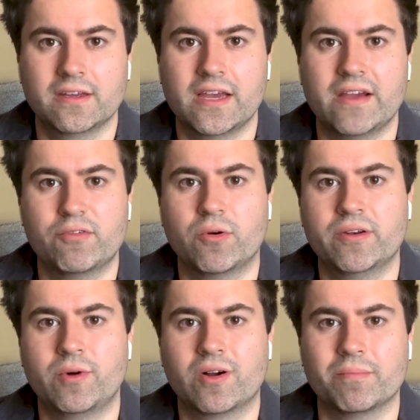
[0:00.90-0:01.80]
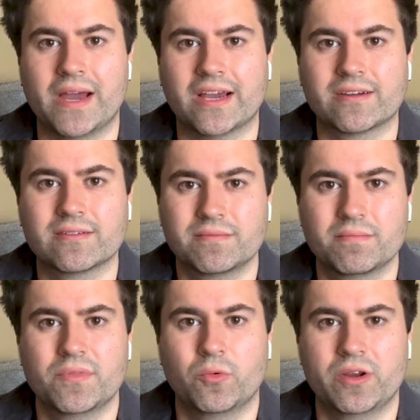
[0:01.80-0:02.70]
Hey everyone, welcome back.
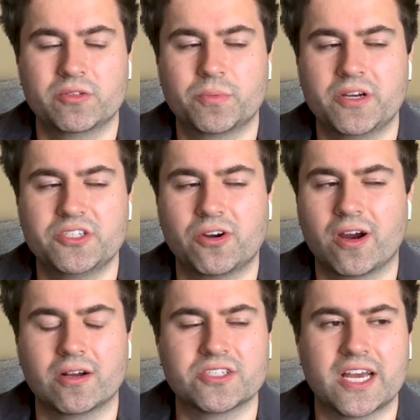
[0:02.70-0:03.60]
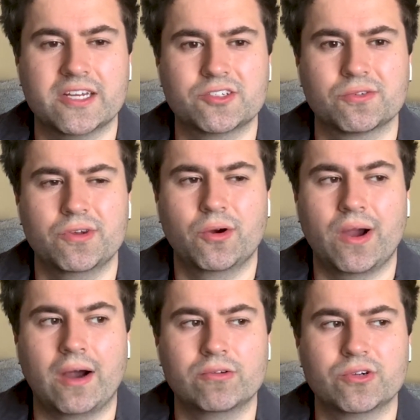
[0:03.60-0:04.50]
The wind was pretty strong outside, so no
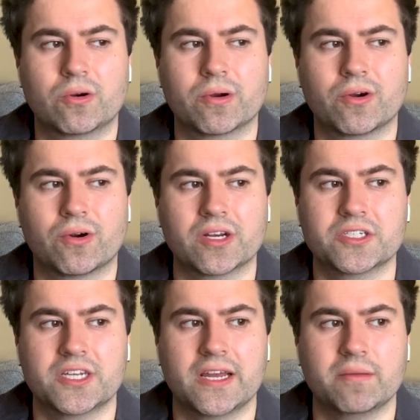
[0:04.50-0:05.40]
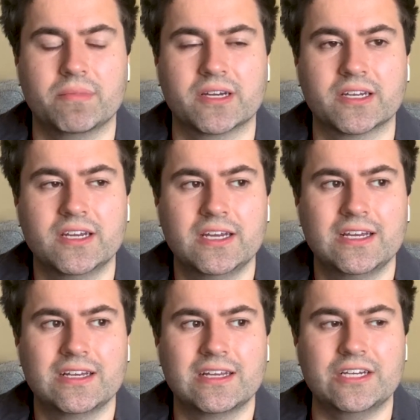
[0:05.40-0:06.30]
outdoor recording today, but
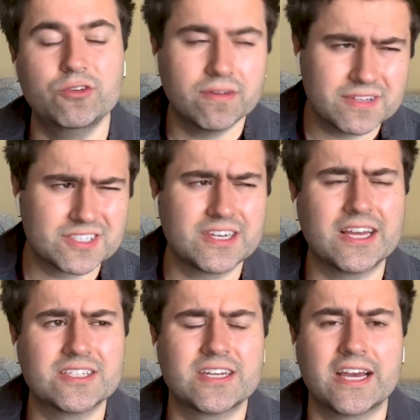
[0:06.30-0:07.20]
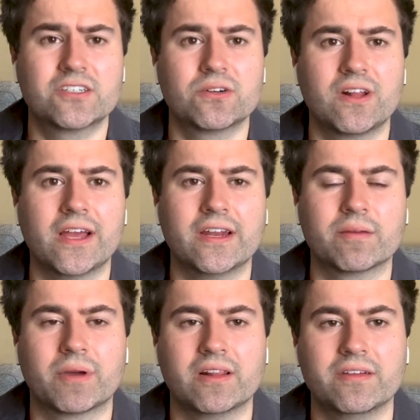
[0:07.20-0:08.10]
I do have this nice natural lighting
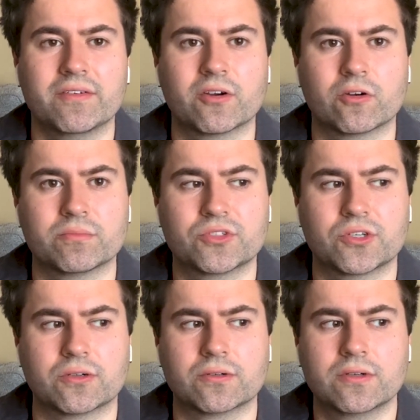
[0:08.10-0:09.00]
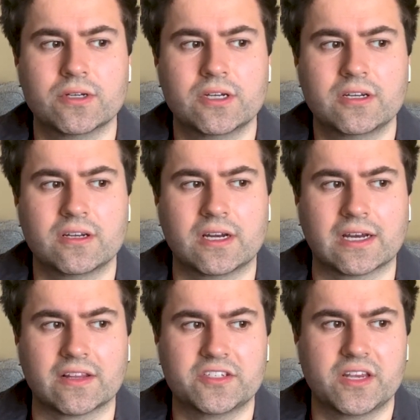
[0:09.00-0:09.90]
in my living room, so
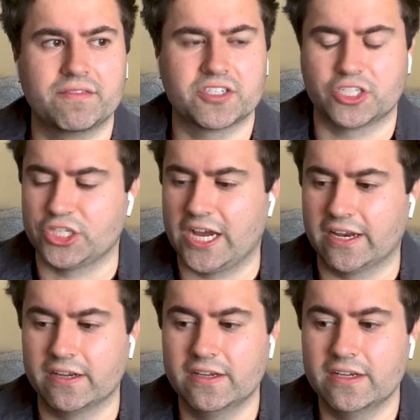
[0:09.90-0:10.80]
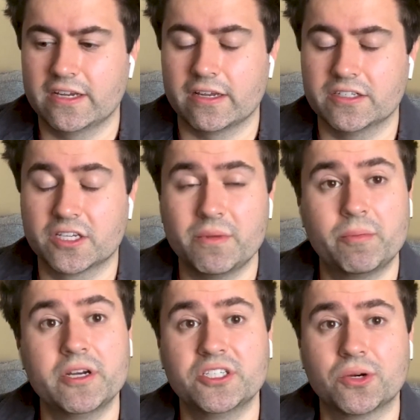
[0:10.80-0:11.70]
let's give this a shot. It's gonna be
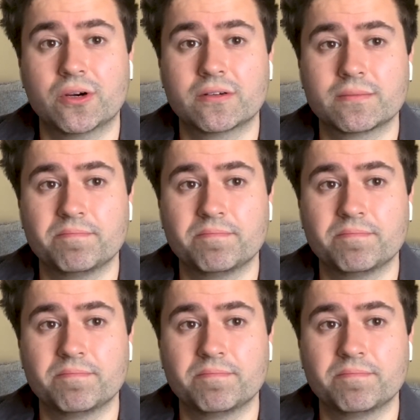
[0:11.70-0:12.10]
pretty short.